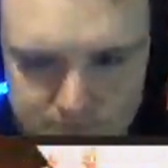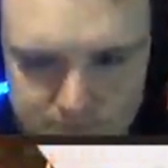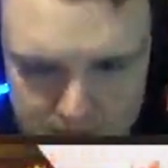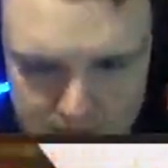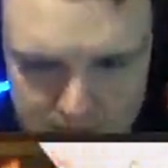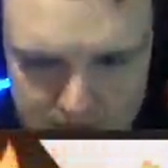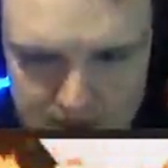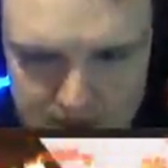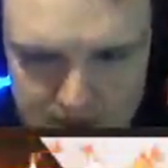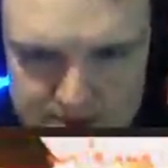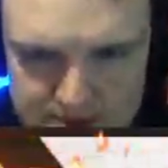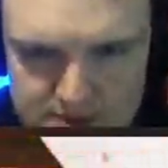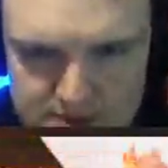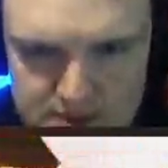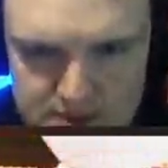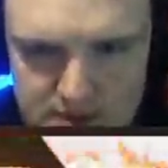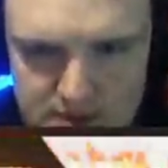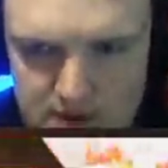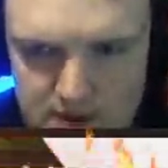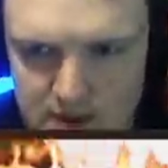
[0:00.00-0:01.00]
Let's see
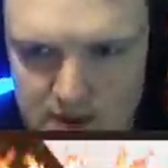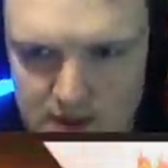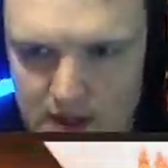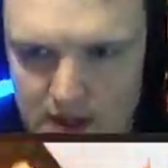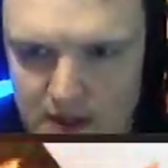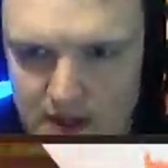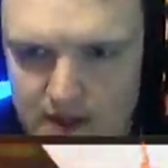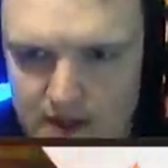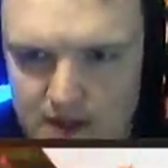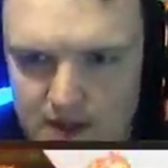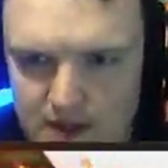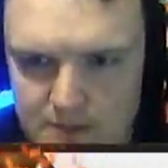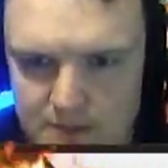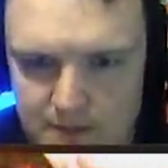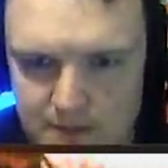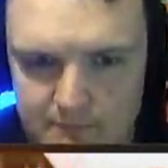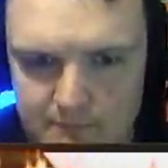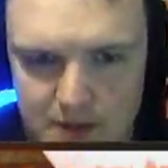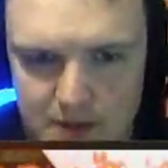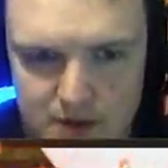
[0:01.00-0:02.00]
here. I gotta get my
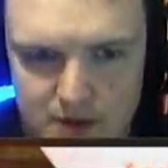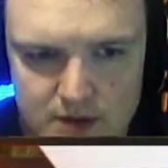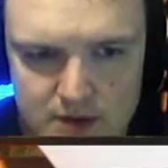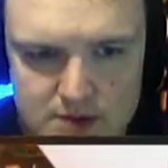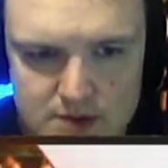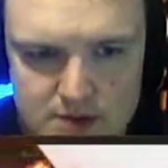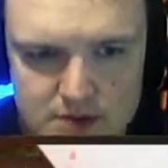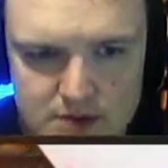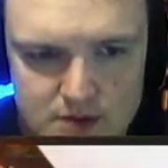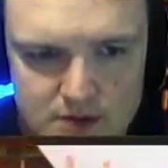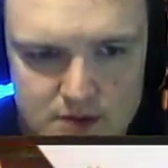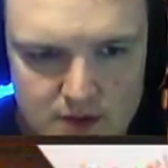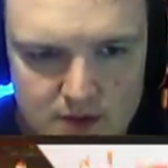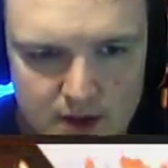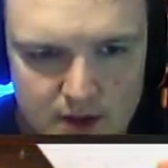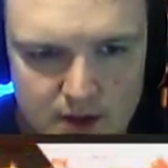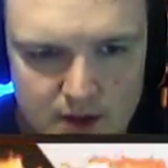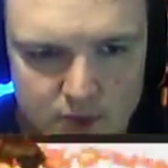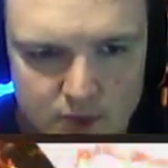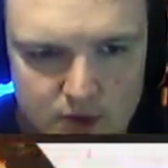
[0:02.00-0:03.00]
bearings here,
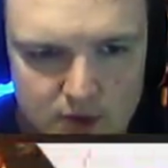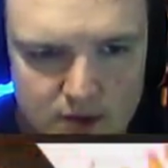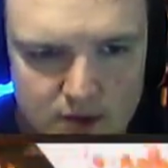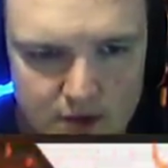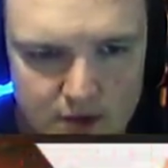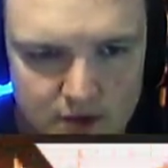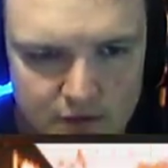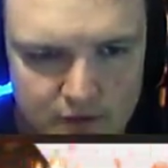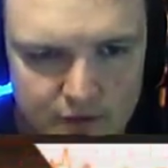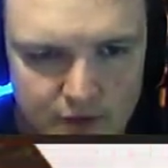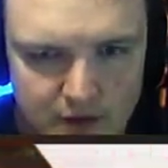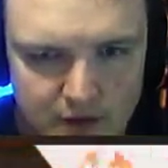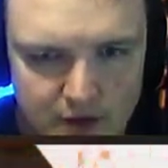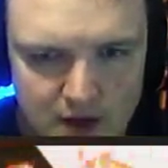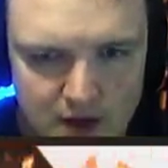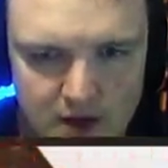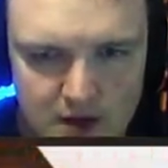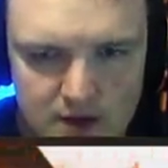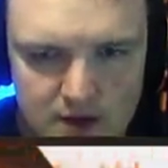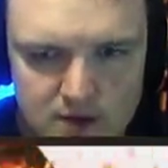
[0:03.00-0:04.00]
and we can
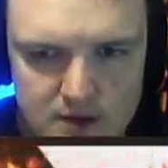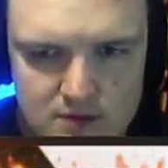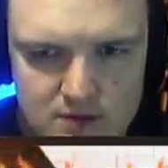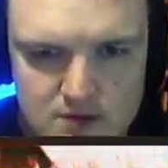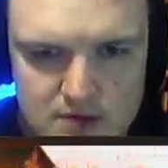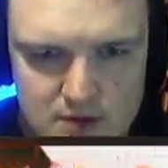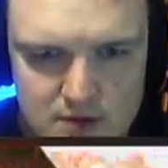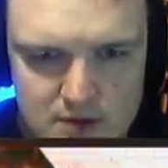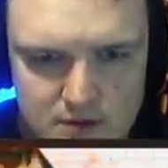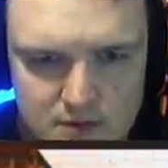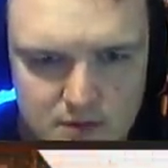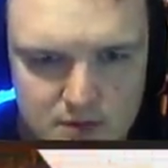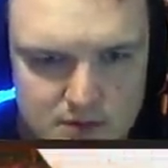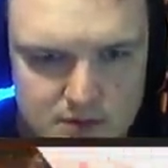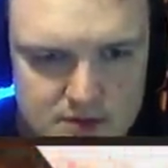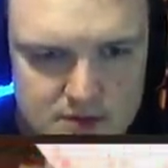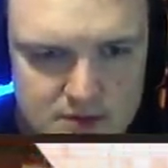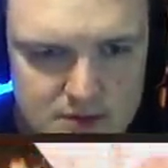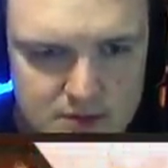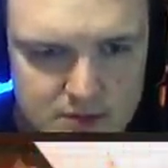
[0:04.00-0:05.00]
find a place
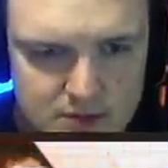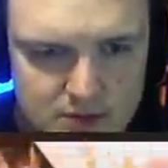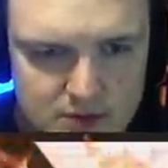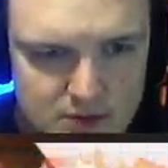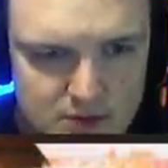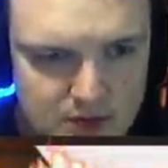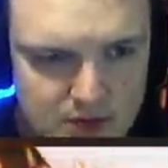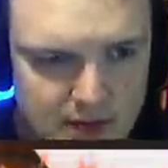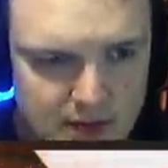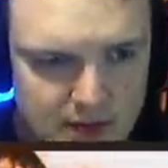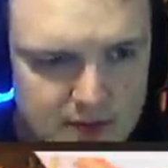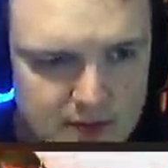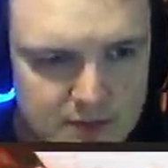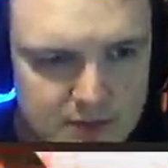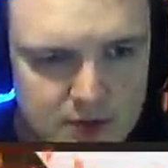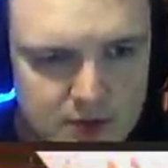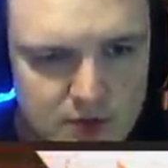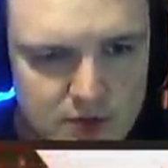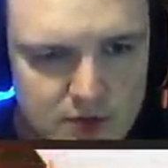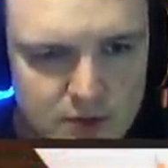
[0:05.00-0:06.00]
to build. I like to build
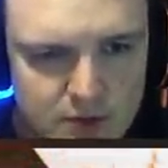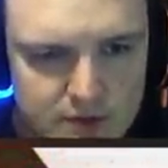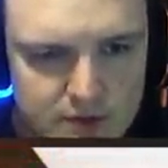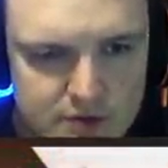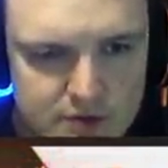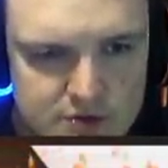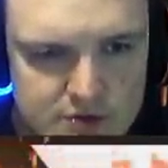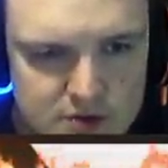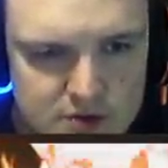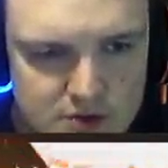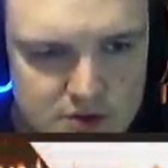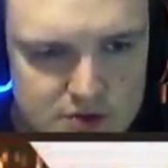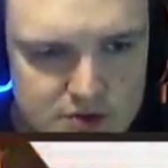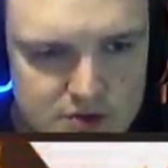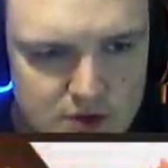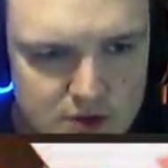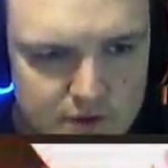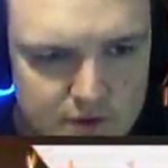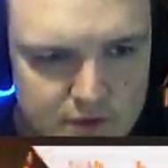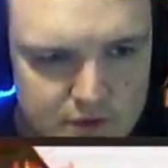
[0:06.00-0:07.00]
in rivers because you
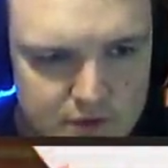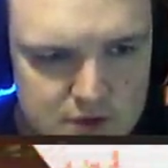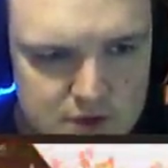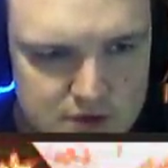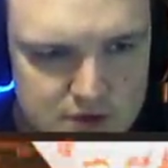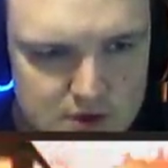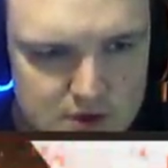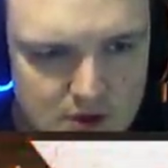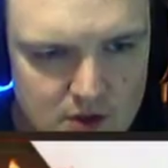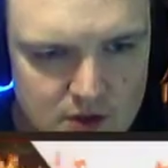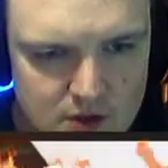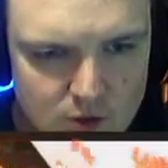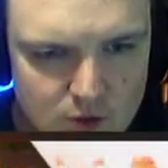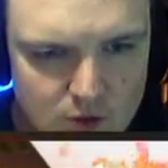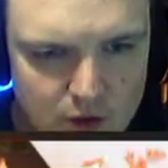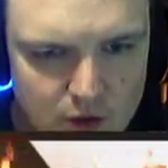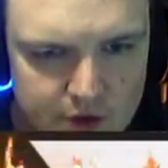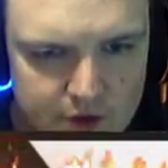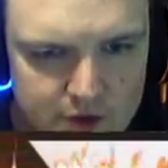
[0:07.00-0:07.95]
can fish now, and the water you